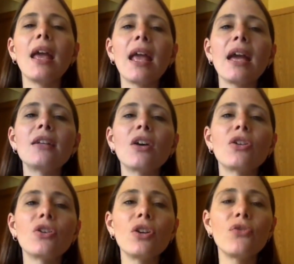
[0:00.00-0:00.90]
and a
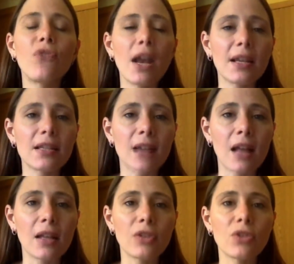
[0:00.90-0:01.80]
good phonics
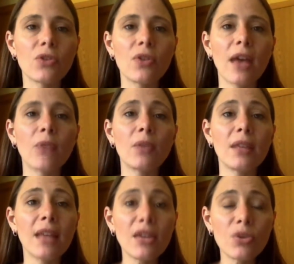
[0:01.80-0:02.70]
knowledge so that when they
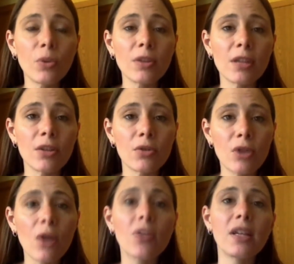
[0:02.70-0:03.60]
get to words they don't
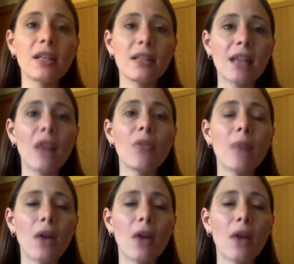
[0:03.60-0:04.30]
know, they can sound them